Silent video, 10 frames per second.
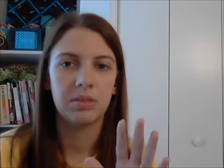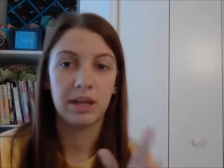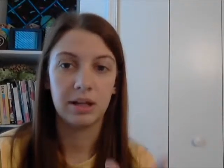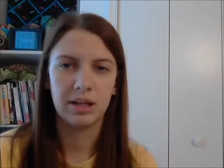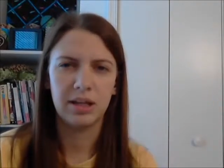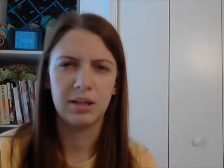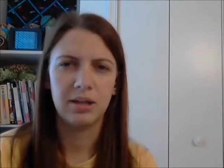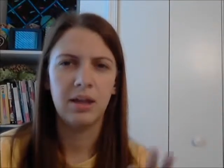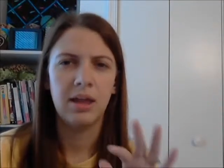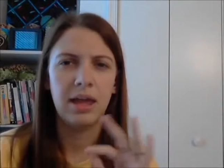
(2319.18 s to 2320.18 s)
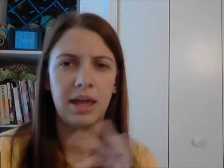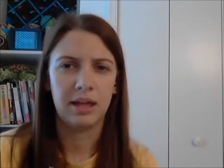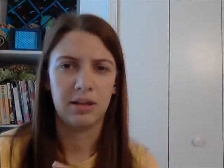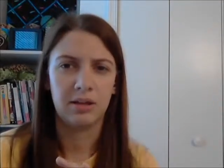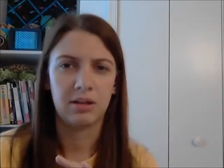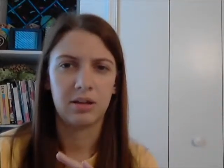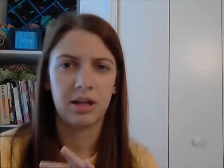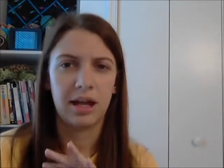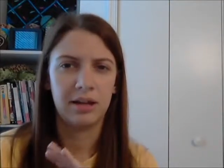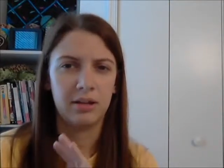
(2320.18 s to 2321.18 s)
deli and a
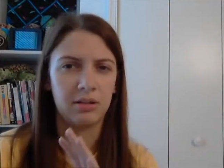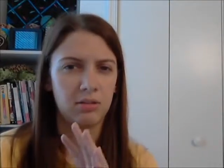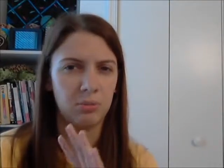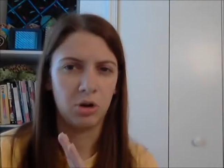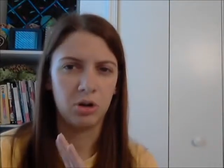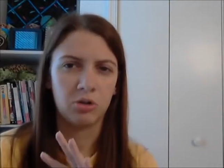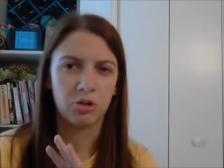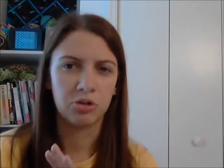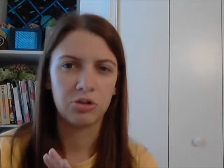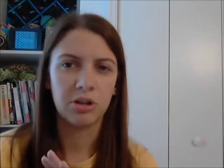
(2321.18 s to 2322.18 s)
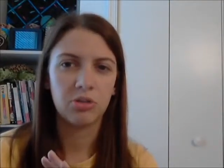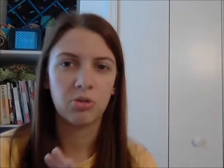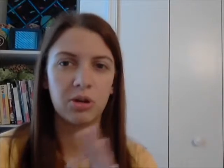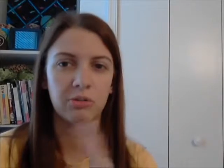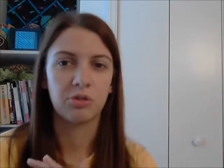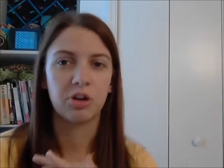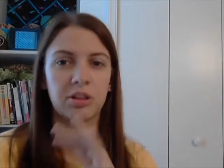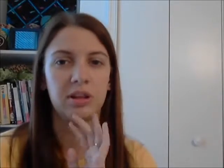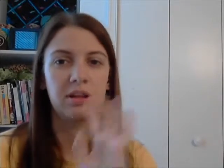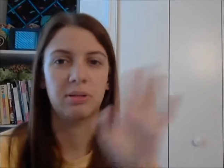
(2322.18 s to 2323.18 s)
kind of small grocery store in the
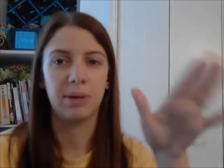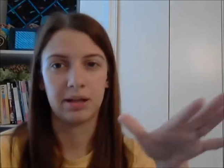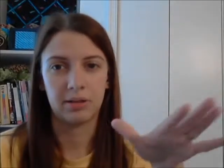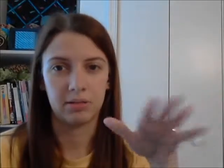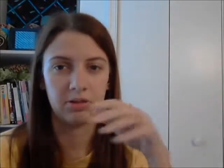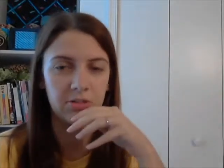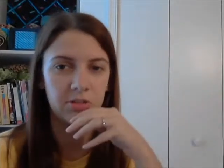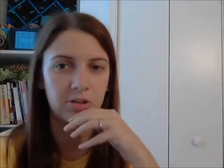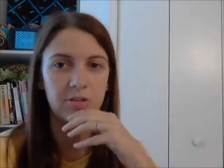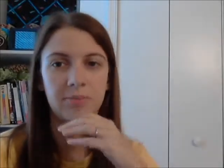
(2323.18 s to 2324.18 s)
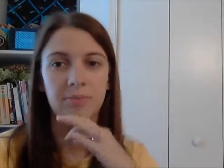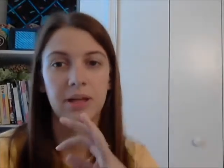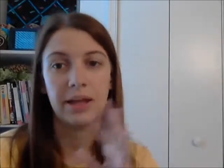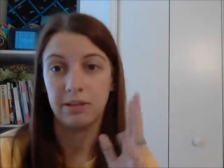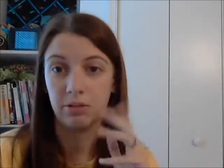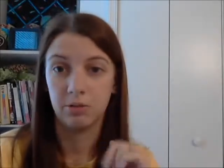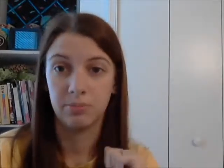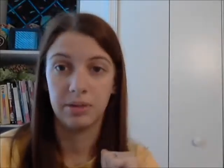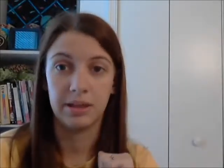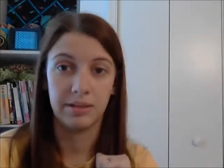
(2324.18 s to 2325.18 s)
front, and in the back is the restaurant. In case you're
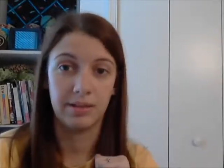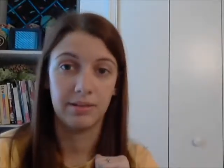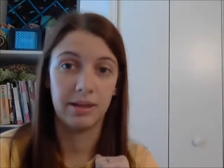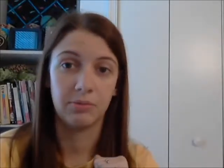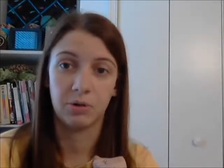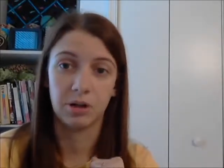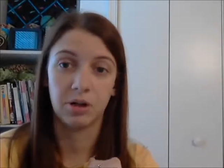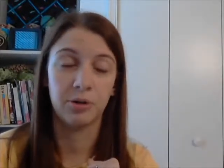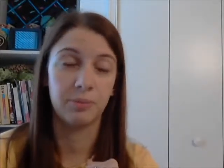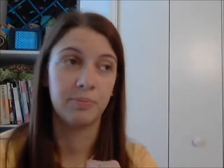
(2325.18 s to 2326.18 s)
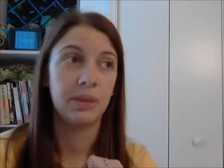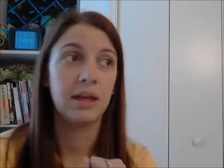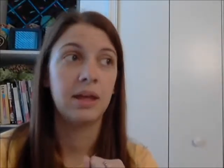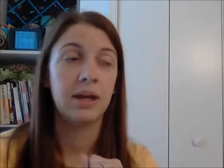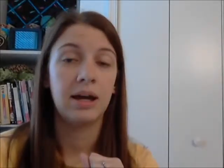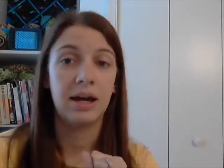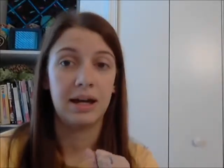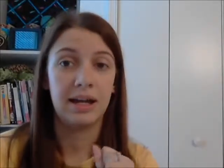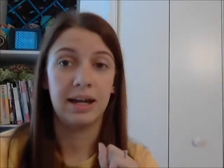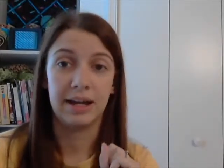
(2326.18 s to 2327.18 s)
in DC and want to go,
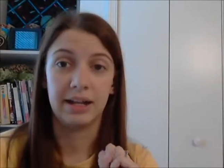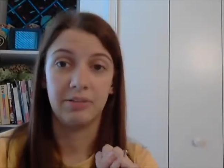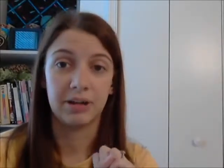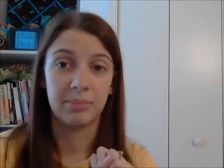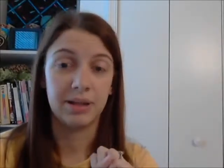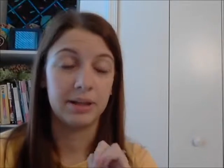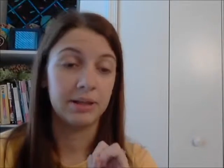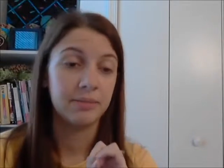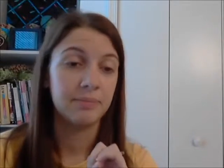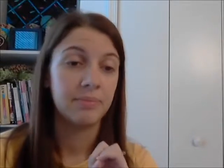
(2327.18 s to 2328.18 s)
I highly recommend it.